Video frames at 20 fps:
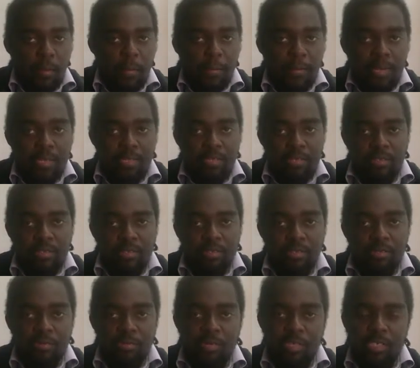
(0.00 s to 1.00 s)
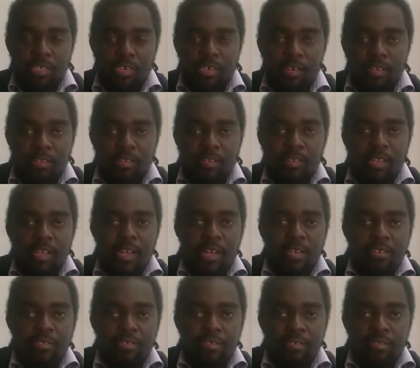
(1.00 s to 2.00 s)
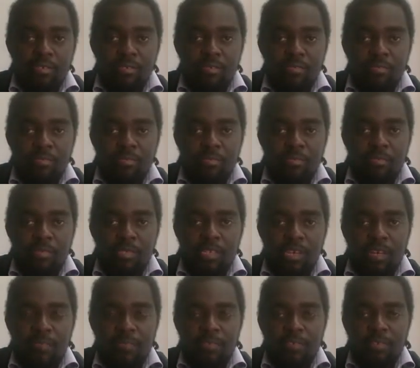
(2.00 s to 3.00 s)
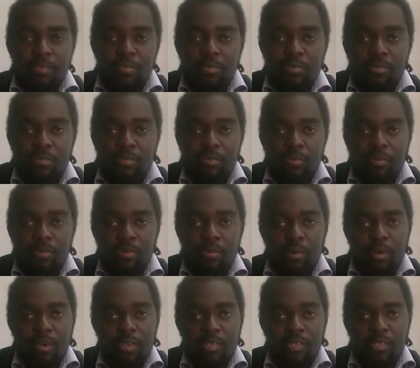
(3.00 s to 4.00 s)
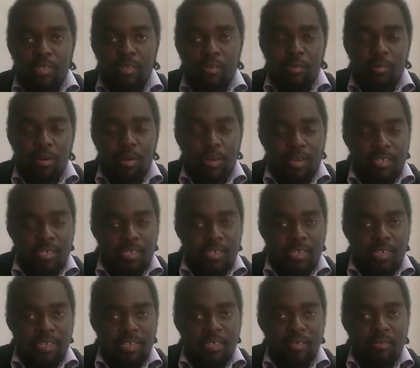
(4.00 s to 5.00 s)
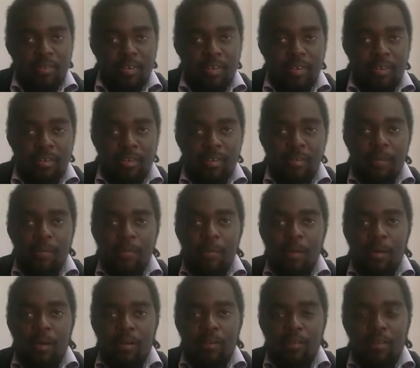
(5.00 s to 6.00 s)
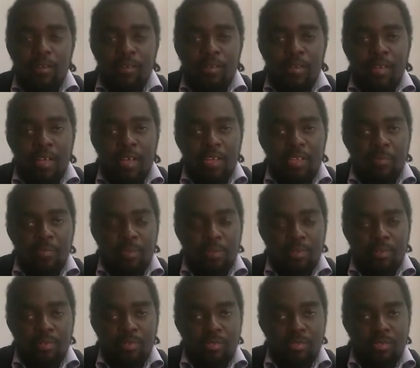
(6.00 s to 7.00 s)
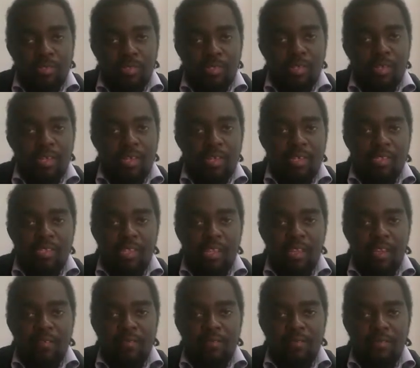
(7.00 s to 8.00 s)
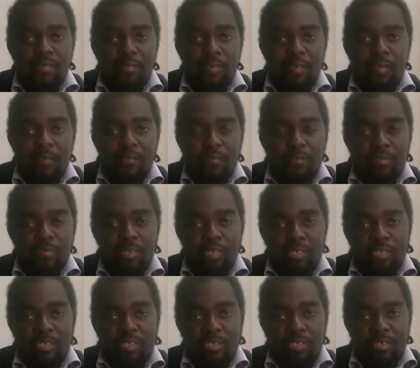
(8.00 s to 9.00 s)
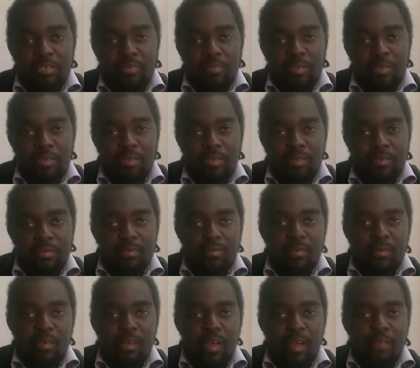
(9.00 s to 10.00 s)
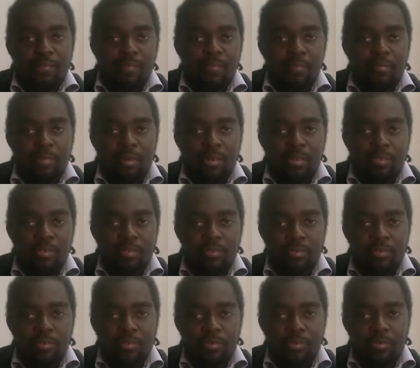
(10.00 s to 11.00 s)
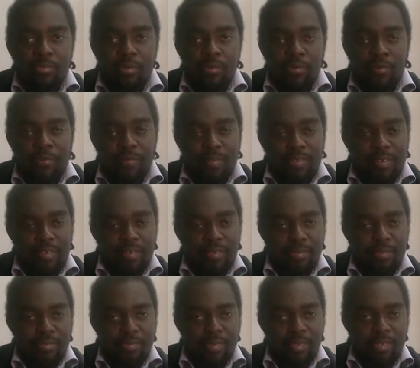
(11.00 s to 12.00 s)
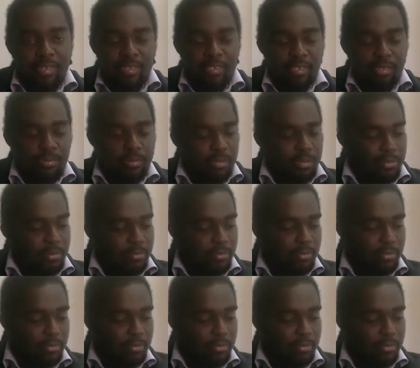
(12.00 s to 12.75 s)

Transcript: Mesons, which are the hadrons, which have two quarks, a quark and an antiquark, are known as bosons, as they have a full integer spin, either 1, 2, or 3, and so on.